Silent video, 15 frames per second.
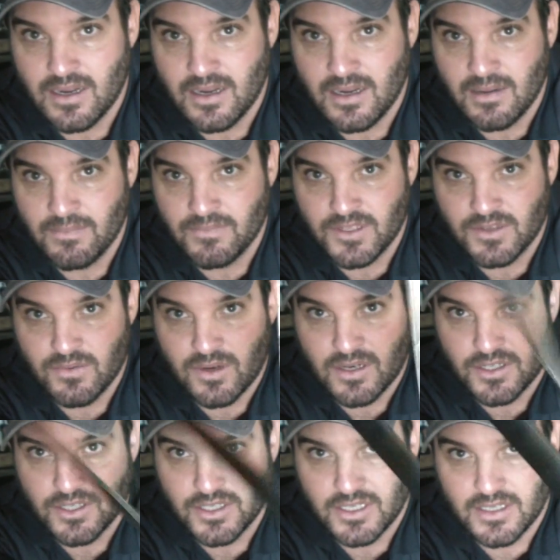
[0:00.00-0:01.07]
um, just wanted
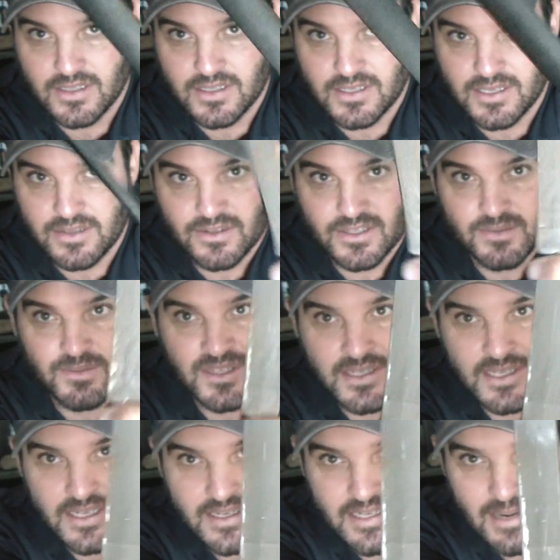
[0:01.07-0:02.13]
to show you this thing. There's a
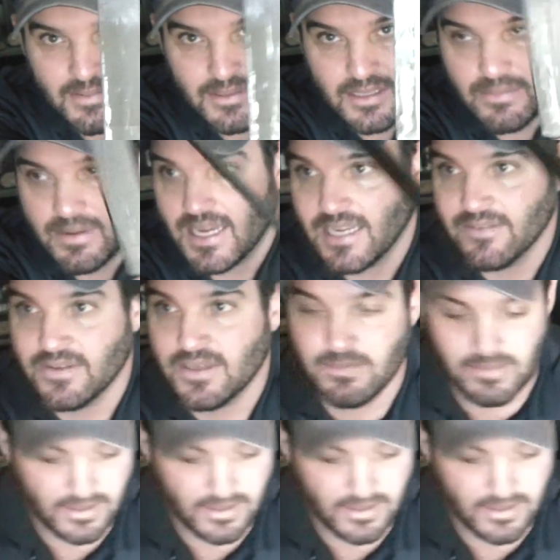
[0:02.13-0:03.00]
sticky tape on the back of it.